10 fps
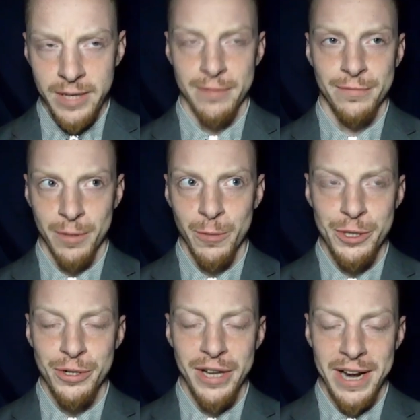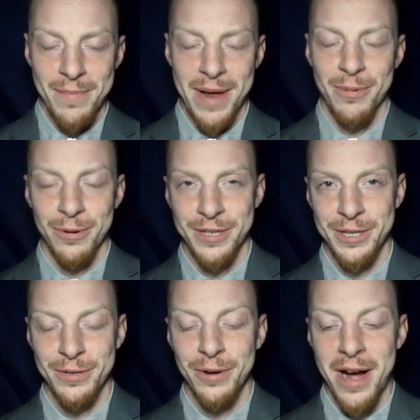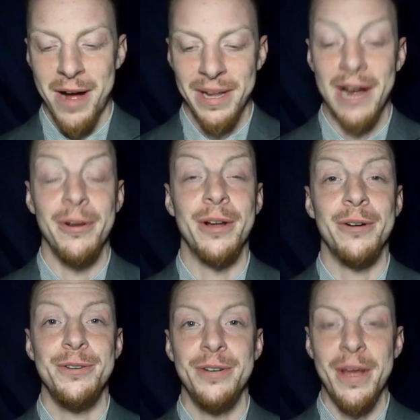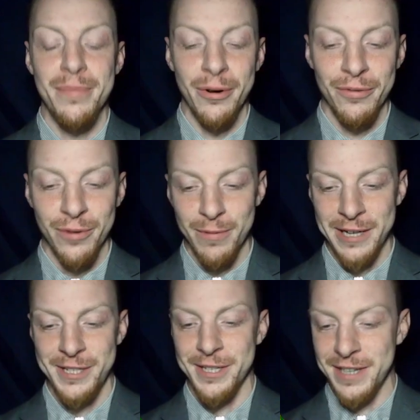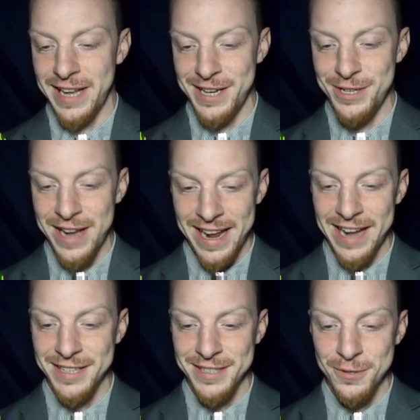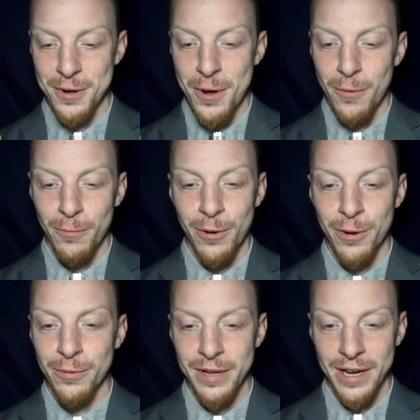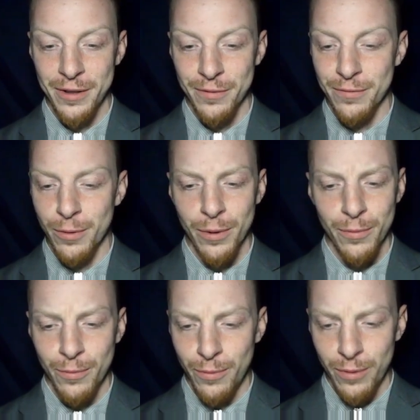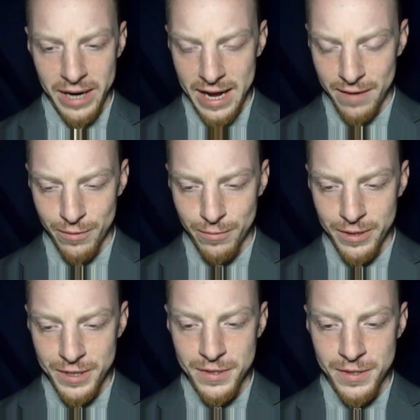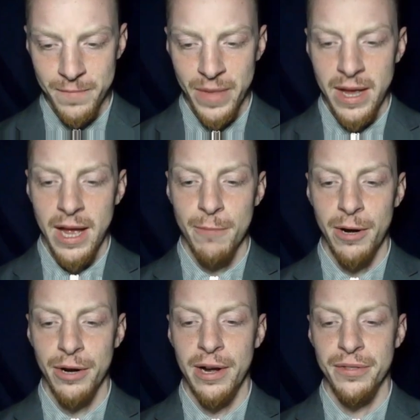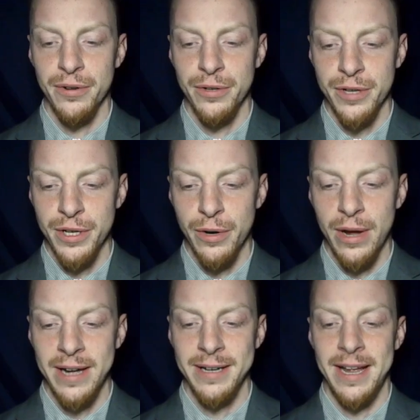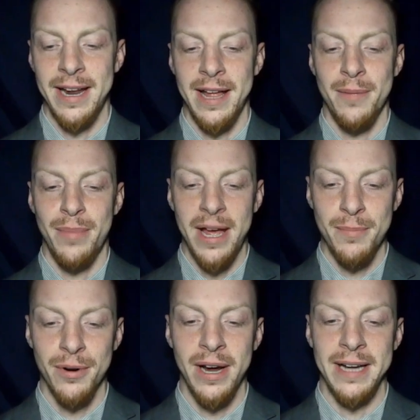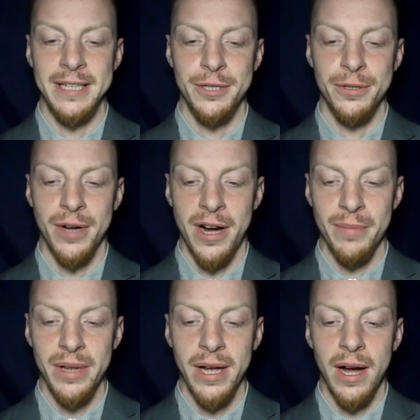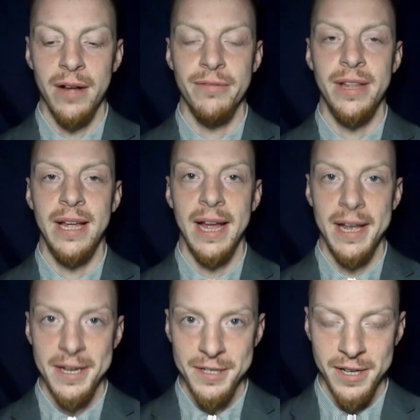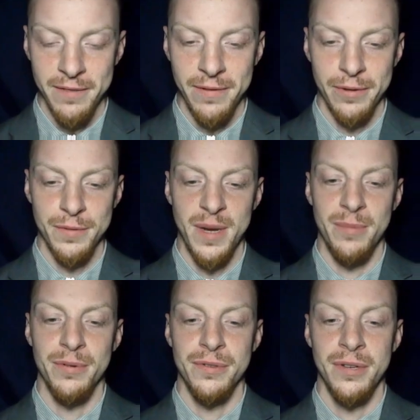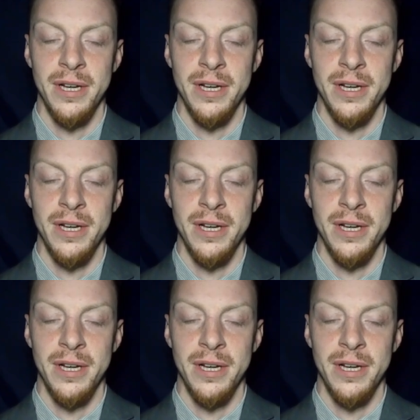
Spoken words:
From which you can get a paper or digital copy, and I would encourage you to get both formats just in case you can't access one or the other for whatever reason. And while you're out there looking, go ahead and get a paper and digital copy of the Anti-Federalist Papers.